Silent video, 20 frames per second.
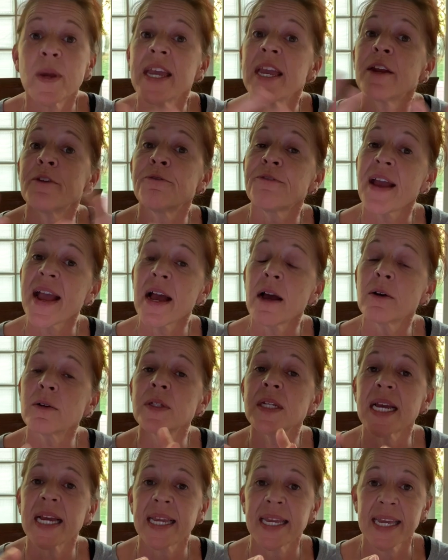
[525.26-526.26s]
had
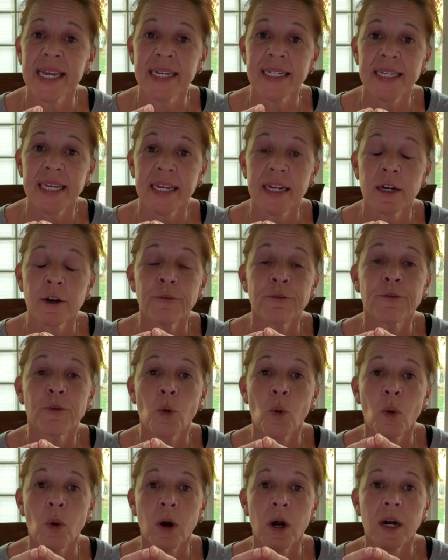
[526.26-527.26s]
found a kitten
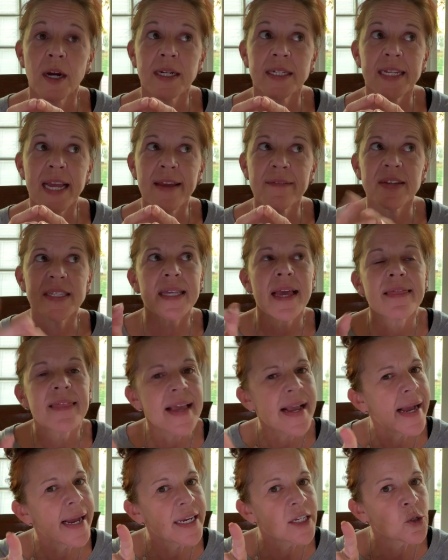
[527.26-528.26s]
for Davis. I
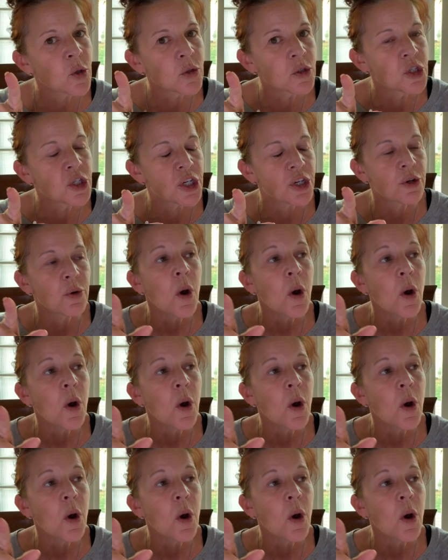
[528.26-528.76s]
think I told you